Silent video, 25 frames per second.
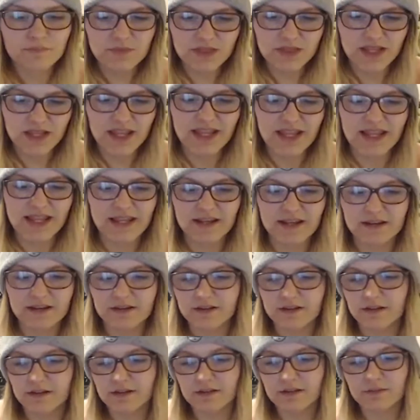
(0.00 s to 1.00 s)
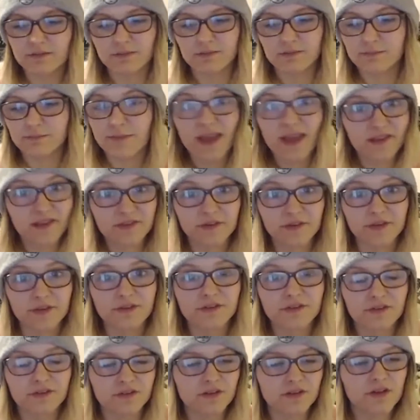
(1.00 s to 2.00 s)
in
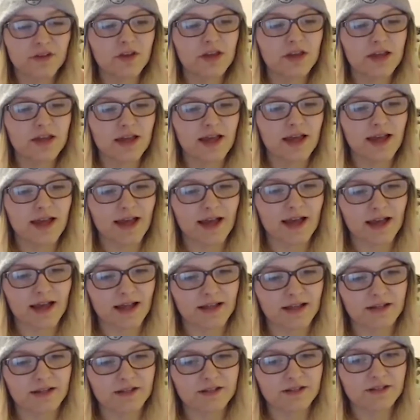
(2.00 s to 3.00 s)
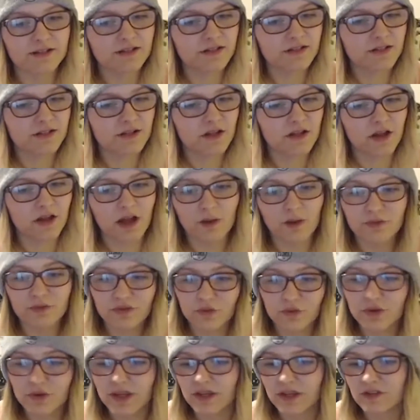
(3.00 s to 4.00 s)
methods. And I was
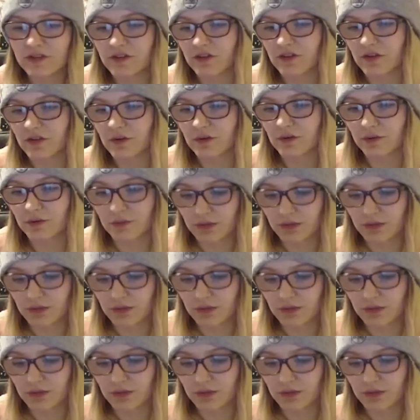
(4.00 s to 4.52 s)
talking to